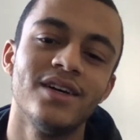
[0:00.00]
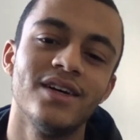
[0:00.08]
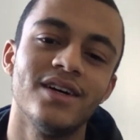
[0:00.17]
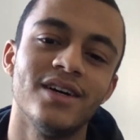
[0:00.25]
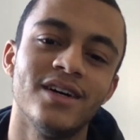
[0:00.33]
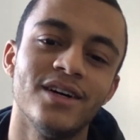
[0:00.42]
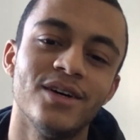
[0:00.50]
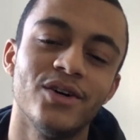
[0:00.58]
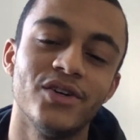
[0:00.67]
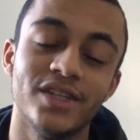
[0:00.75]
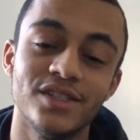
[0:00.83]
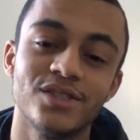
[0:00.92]
on
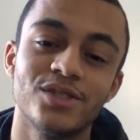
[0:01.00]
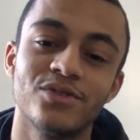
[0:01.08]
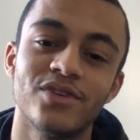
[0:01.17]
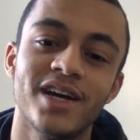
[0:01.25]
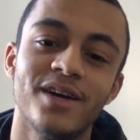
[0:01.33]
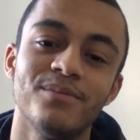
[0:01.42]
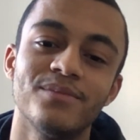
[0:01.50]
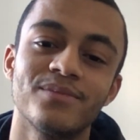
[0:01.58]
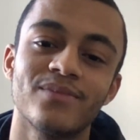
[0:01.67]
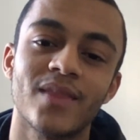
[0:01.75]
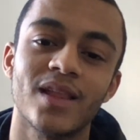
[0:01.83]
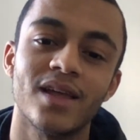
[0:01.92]
Instagram.
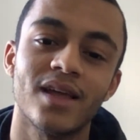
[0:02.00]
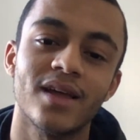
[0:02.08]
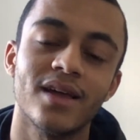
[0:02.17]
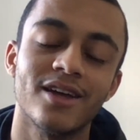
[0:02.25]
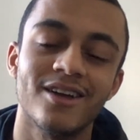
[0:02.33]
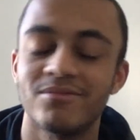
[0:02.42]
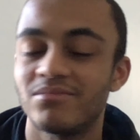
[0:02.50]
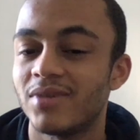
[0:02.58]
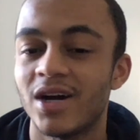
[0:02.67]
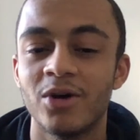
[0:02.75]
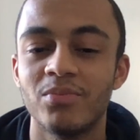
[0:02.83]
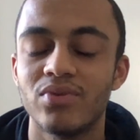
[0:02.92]

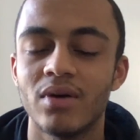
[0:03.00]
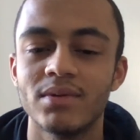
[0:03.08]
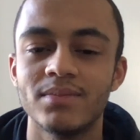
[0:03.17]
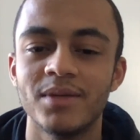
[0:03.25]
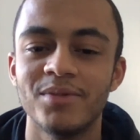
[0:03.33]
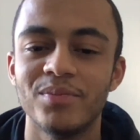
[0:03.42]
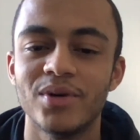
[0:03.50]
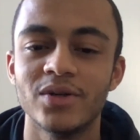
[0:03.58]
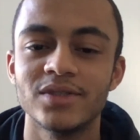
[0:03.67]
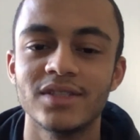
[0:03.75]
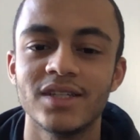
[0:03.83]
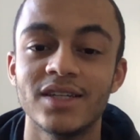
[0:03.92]
I'll probably be
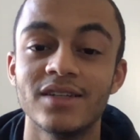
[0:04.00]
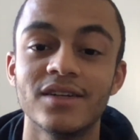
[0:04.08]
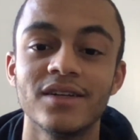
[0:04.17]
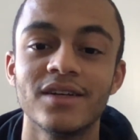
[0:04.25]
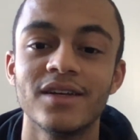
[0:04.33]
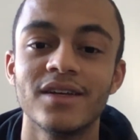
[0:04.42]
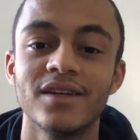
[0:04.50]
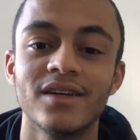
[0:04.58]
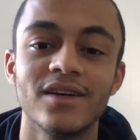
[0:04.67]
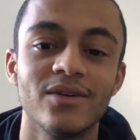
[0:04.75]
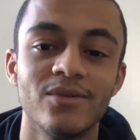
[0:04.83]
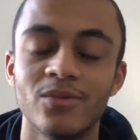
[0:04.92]
posting
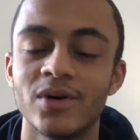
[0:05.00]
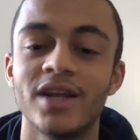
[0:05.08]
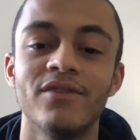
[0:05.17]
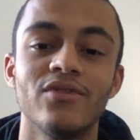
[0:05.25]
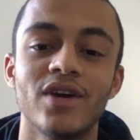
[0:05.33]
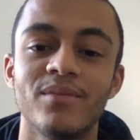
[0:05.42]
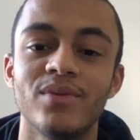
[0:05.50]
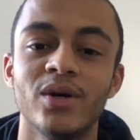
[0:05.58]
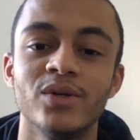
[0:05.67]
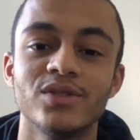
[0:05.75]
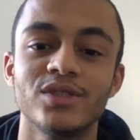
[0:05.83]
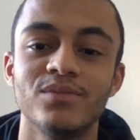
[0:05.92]
whatever I
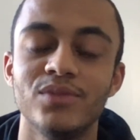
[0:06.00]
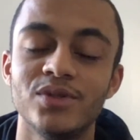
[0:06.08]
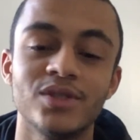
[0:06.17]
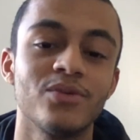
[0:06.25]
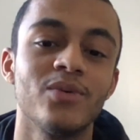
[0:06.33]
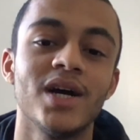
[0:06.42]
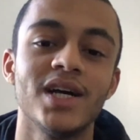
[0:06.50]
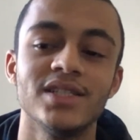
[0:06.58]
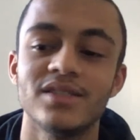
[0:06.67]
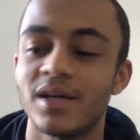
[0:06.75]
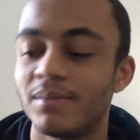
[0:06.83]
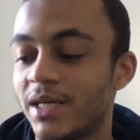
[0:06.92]
post music wise.
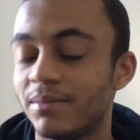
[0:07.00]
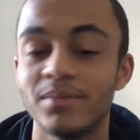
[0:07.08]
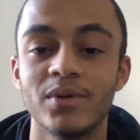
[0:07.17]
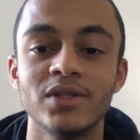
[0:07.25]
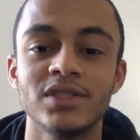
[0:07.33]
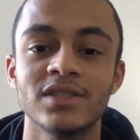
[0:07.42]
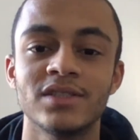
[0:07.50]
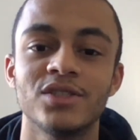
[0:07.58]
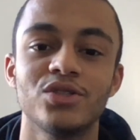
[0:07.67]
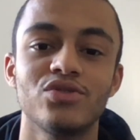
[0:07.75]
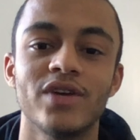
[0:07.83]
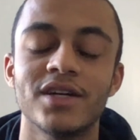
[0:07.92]
I might be posting this
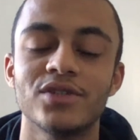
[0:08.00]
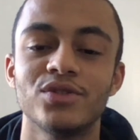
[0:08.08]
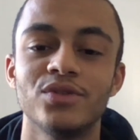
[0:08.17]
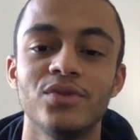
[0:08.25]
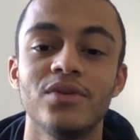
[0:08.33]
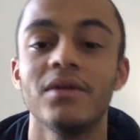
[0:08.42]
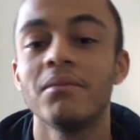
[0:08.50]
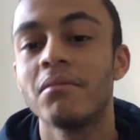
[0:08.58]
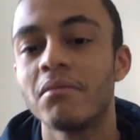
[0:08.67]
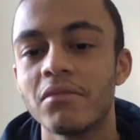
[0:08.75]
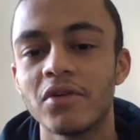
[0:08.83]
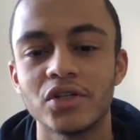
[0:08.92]
track soon.
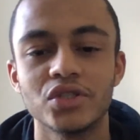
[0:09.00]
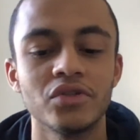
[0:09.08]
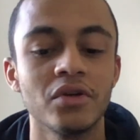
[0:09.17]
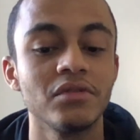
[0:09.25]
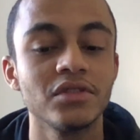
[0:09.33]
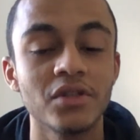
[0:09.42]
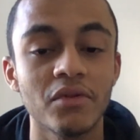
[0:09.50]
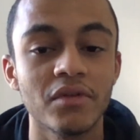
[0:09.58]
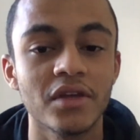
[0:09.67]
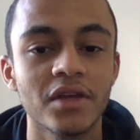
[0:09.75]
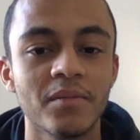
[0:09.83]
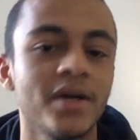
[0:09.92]
Not sure. Still
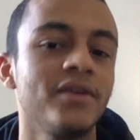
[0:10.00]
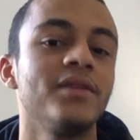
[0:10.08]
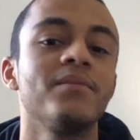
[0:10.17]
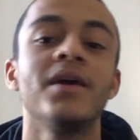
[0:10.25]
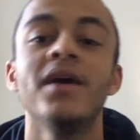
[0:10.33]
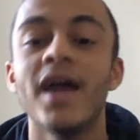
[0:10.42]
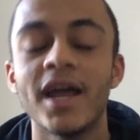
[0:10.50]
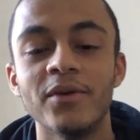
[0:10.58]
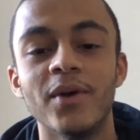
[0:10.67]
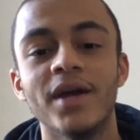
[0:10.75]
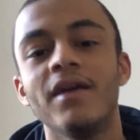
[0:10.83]
thinking about it. Anyway,